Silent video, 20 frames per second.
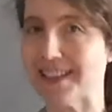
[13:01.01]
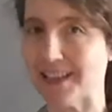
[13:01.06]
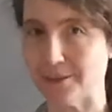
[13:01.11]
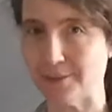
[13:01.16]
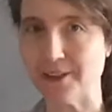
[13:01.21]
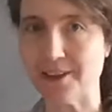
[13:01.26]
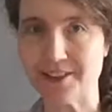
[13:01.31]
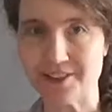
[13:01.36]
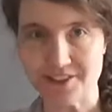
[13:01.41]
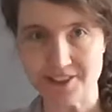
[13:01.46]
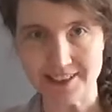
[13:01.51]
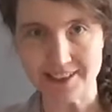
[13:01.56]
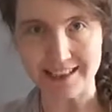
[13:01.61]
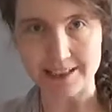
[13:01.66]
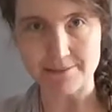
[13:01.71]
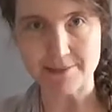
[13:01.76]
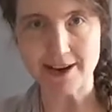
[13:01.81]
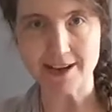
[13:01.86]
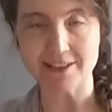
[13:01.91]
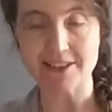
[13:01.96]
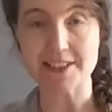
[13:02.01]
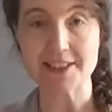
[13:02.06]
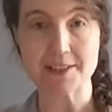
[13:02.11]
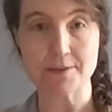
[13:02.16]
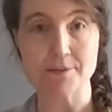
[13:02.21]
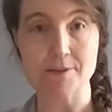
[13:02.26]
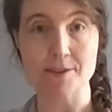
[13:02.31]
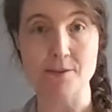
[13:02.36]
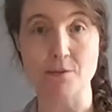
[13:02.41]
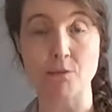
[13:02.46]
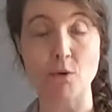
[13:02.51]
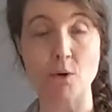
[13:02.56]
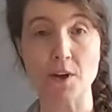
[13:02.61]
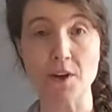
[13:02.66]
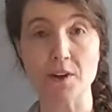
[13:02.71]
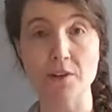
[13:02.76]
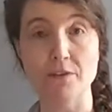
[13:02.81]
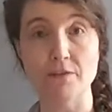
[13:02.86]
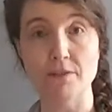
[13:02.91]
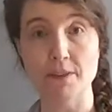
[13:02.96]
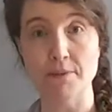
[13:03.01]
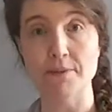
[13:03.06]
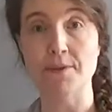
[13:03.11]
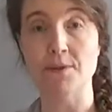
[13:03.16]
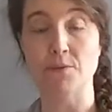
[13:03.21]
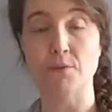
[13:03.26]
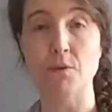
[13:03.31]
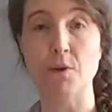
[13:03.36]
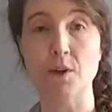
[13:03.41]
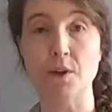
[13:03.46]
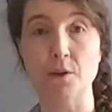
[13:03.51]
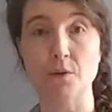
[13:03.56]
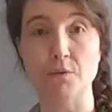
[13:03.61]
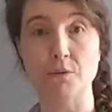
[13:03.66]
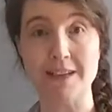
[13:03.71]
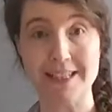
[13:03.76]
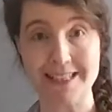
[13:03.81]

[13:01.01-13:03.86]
Like we understand a palace, it was a royal